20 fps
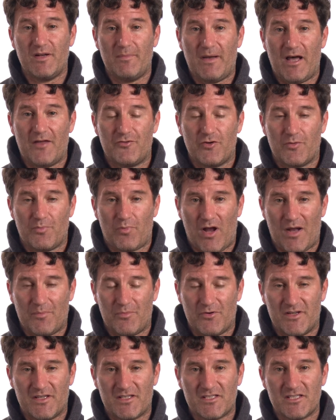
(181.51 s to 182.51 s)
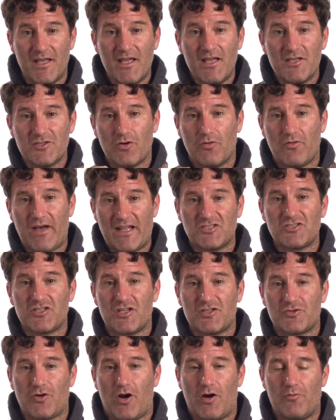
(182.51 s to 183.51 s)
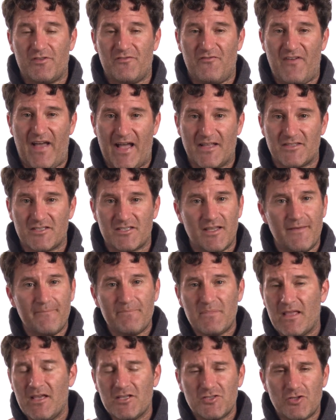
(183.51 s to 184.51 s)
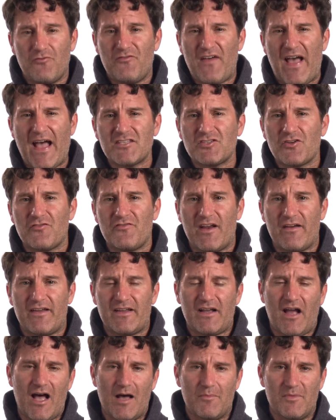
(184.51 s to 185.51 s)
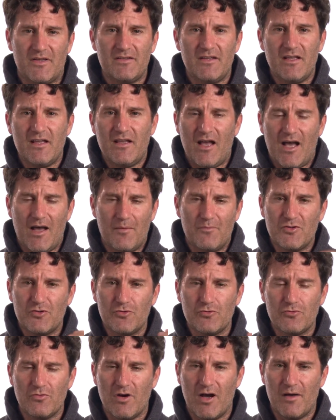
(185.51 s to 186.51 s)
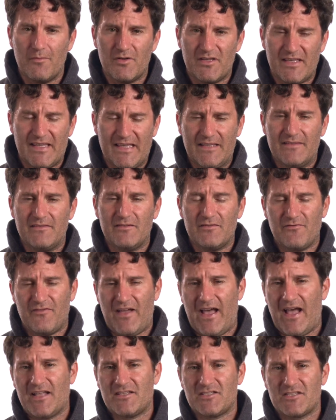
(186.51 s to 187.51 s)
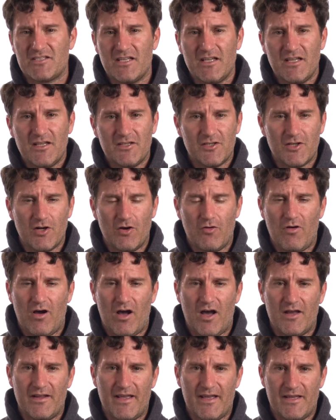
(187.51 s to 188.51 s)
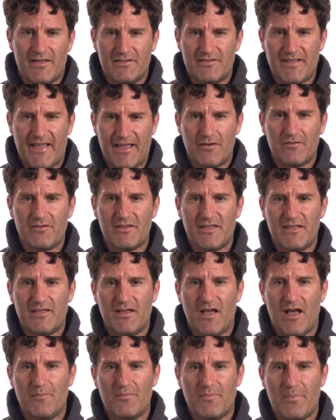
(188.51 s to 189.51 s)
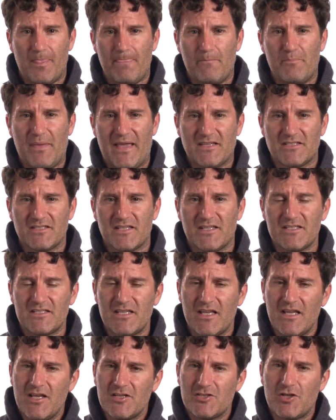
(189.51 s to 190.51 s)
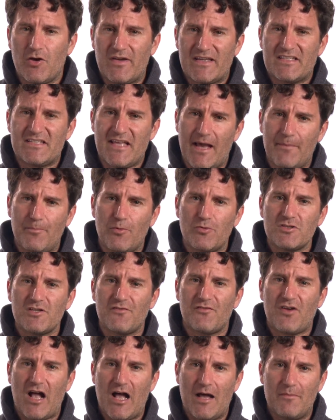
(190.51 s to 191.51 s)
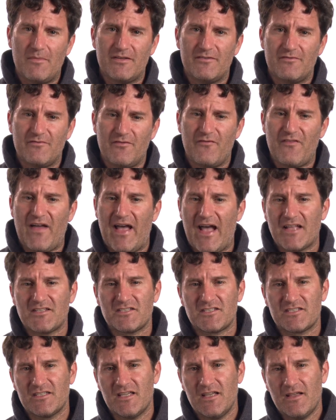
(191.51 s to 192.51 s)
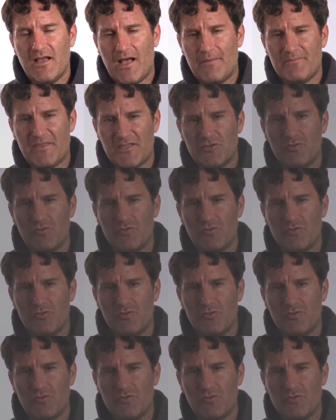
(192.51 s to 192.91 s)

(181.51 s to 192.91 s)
about their properties. So let's just start with fats. So fats are very common. You eat fats, on a daily basis. So examples of common fats that